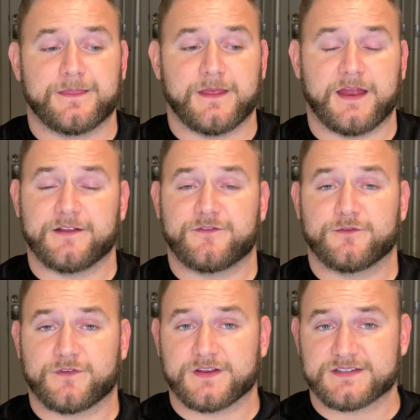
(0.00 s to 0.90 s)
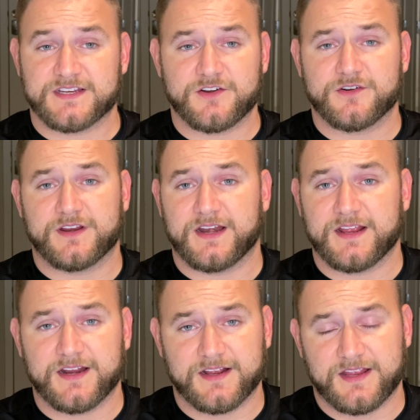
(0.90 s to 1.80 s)
and if you've considered
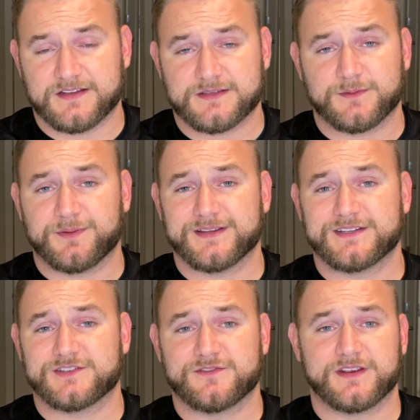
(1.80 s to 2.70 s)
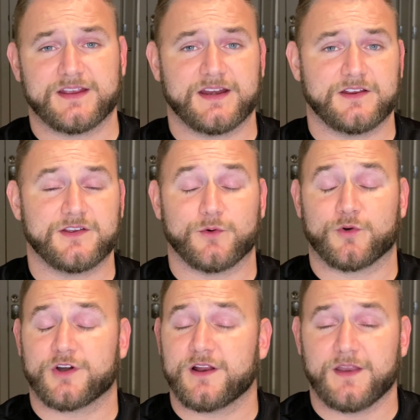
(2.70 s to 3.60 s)
getting it again, some of the places you can get it, you can
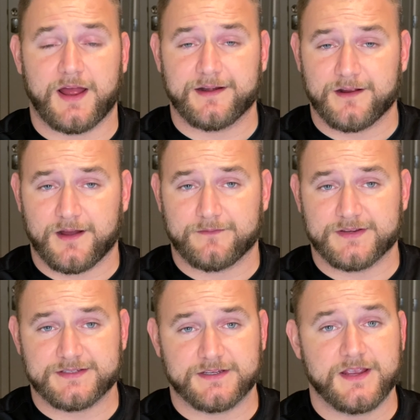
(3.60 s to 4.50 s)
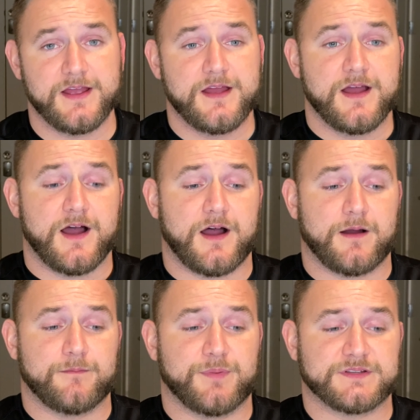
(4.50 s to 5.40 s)
order it online, obviously.
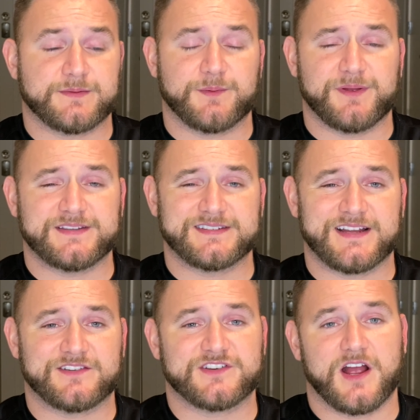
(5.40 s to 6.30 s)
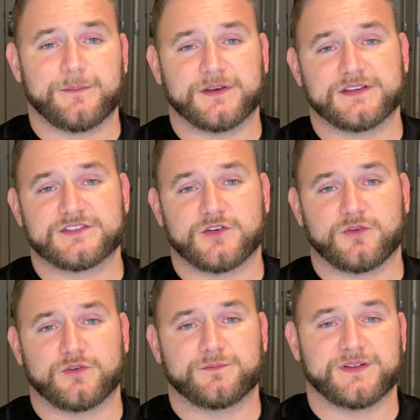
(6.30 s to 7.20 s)
Um, but some of the places that are commonly
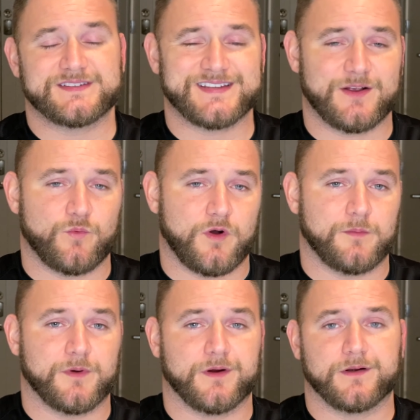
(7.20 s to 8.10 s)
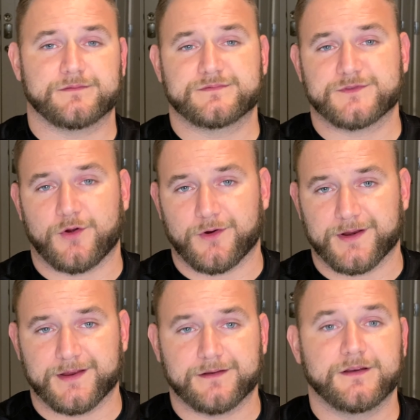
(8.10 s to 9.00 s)
sold, places like Walmart,
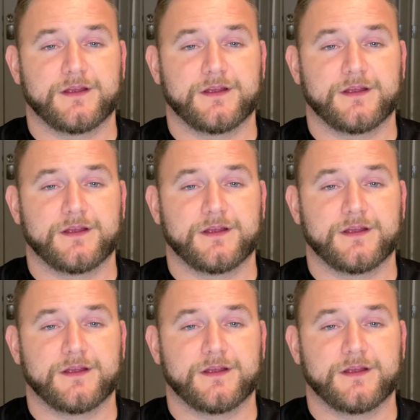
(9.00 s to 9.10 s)
Target,